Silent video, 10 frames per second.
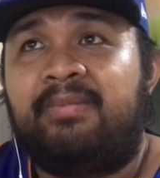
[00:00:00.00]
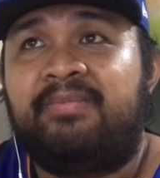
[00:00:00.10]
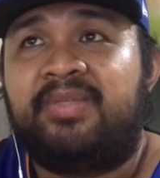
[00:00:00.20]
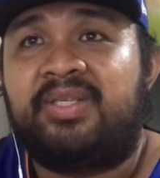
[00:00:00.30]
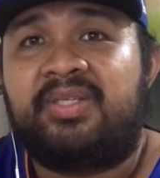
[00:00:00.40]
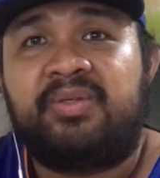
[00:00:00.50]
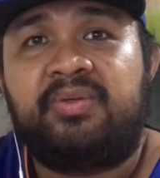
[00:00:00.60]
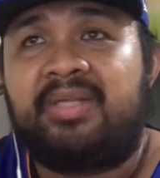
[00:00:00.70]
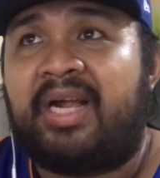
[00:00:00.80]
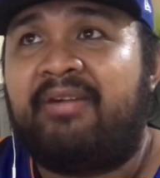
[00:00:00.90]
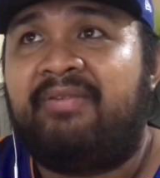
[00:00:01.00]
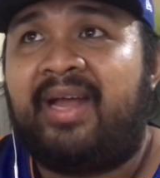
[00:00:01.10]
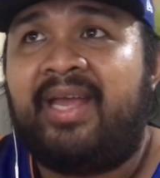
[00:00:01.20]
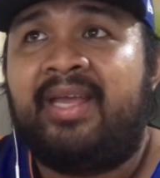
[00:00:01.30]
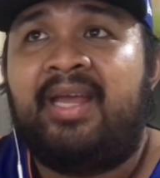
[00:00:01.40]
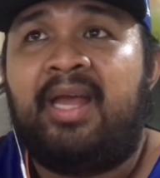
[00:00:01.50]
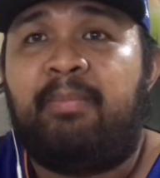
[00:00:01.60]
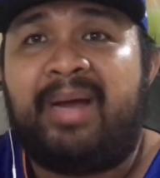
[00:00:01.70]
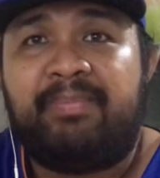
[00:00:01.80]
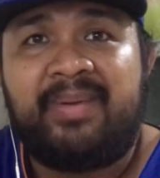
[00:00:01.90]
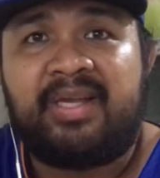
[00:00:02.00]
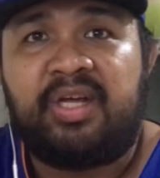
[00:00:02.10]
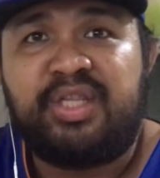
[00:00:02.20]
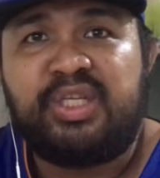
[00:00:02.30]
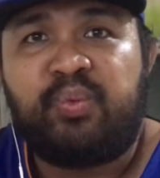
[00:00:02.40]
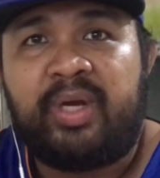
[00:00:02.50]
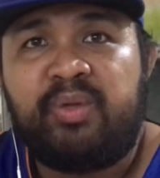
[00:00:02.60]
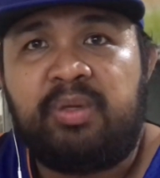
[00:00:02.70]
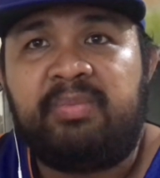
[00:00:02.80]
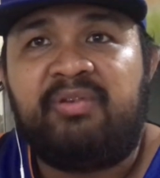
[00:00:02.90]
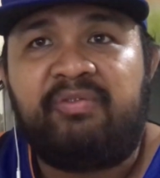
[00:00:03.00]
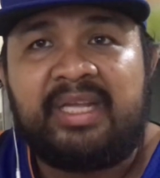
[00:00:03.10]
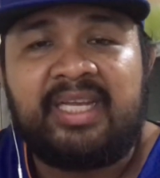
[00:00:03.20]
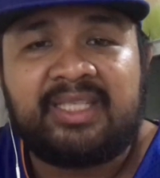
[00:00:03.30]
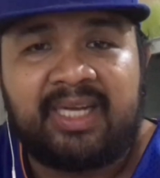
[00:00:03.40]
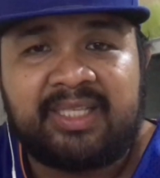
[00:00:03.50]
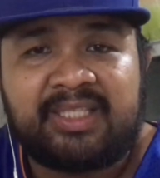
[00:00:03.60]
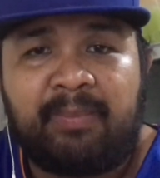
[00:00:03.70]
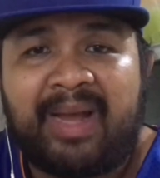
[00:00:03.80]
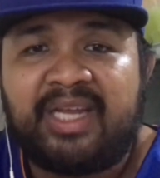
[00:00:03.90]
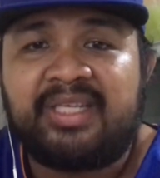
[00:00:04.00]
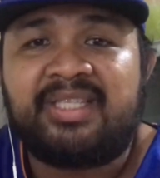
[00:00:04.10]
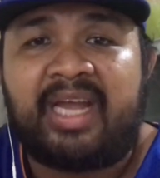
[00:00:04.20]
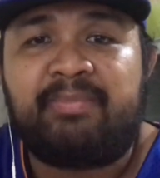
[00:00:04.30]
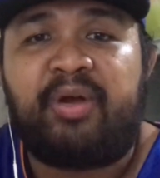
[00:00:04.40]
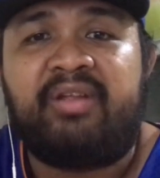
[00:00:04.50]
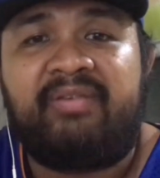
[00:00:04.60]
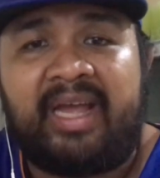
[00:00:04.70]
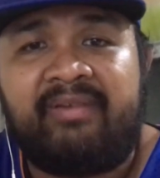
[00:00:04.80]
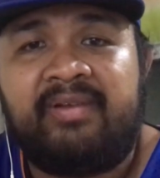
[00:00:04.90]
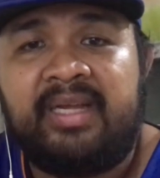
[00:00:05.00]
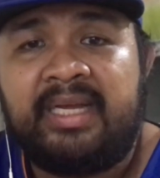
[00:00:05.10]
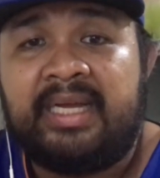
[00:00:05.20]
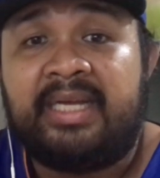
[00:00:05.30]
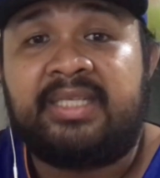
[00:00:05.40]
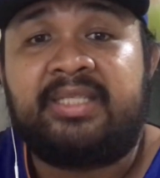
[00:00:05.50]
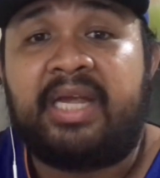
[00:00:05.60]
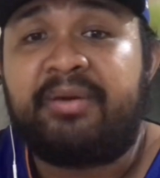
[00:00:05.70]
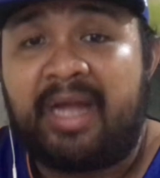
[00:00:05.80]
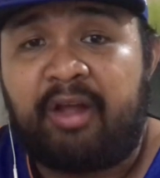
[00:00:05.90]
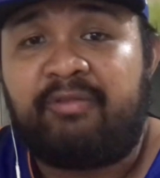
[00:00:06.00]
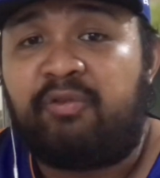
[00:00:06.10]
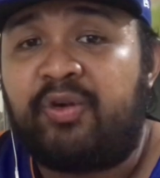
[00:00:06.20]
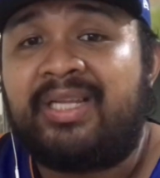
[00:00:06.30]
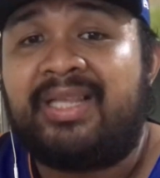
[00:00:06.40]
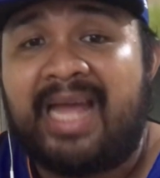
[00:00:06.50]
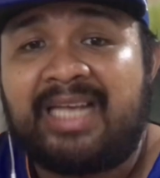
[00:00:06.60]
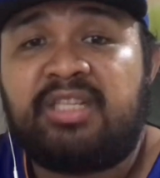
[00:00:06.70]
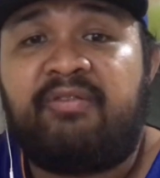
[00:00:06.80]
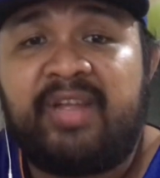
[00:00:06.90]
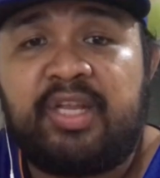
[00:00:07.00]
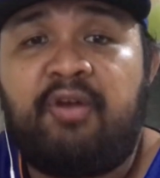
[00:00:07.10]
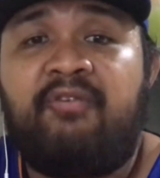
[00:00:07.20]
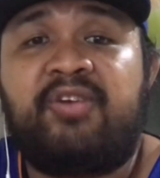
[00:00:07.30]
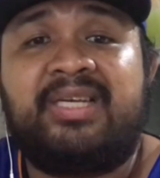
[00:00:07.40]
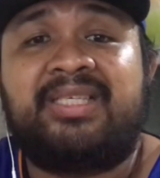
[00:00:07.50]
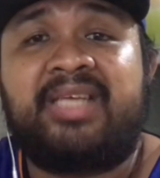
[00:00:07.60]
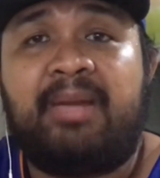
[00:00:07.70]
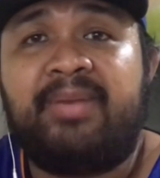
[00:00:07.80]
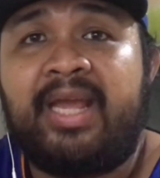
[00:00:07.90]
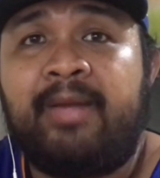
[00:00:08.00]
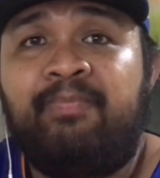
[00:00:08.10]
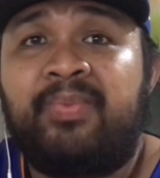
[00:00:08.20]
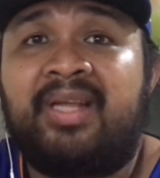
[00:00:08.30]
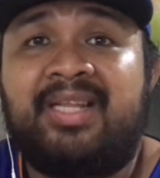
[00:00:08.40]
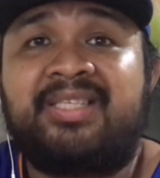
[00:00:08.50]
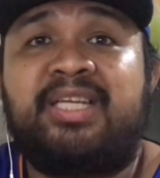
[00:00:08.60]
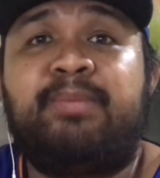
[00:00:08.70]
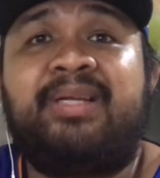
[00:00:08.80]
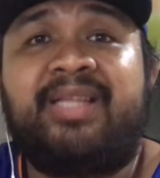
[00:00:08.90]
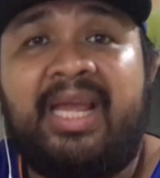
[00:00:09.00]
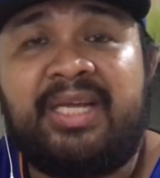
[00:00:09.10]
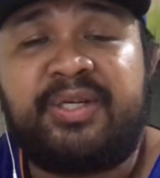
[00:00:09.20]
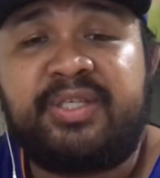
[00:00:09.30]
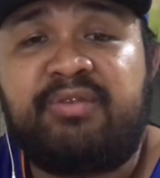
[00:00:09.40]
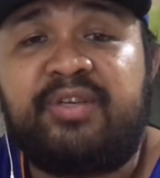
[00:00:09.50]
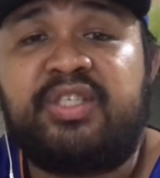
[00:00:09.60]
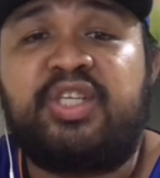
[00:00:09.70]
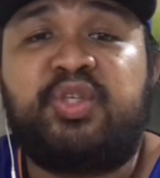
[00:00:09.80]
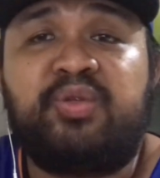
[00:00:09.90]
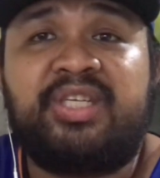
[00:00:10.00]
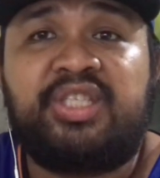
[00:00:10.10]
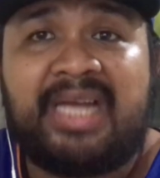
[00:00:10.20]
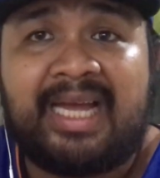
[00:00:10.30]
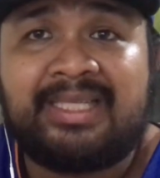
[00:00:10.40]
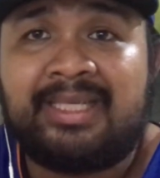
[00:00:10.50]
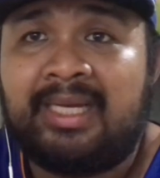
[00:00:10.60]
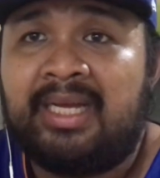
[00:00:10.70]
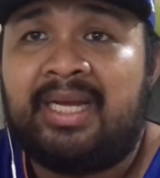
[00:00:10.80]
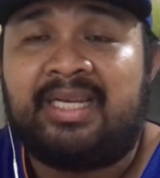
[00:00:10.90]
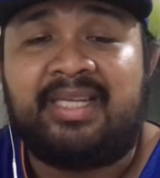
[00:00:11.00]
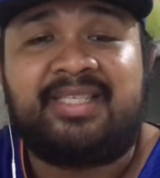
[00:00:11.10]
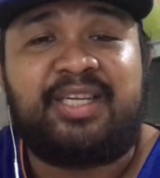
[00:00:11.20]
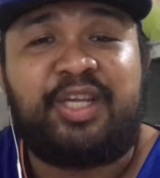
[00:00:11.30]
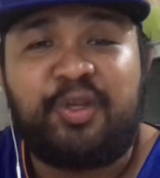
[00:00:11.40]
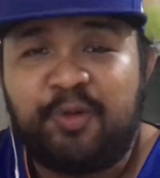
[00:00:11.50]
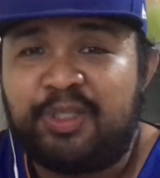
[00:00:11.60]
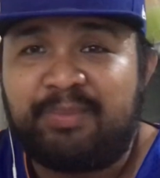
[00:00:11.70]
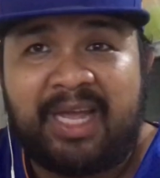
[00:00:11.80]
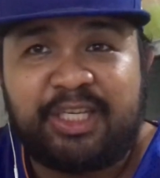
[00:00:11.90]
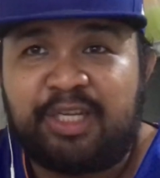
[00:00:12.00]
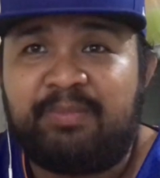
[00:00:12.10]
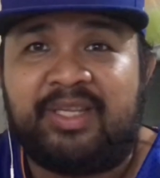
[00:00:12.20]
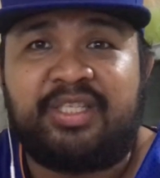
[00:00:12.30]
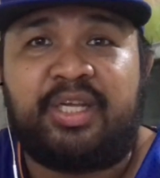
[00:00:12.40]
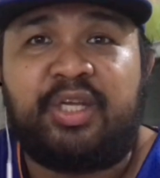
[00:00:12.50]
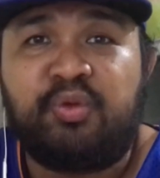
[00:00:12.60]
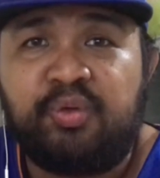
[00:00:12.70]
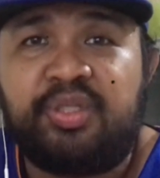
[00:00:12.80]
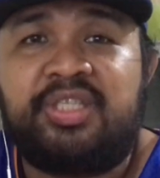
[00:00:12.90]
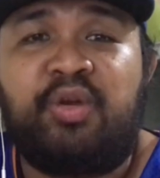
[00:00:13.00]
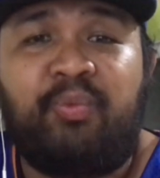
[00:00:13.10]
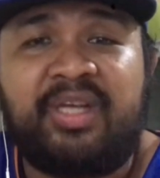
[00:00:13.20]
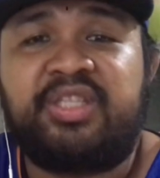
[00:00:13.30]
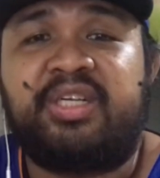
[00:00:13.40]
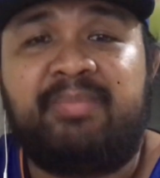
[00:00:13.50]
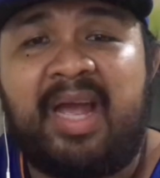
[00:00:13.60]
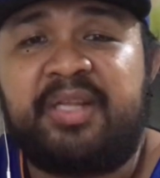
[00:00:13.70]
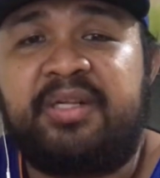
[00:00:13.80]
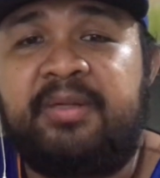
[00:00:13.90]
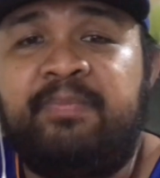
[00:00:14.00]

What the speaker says: just to clarify, my pick on this one would be Phoenix Suns -9.5. Stay around for the last video for this game day. That's going to be Lakers versus Utah Jazz. That's a huge matchup, and it's a huge Western battle.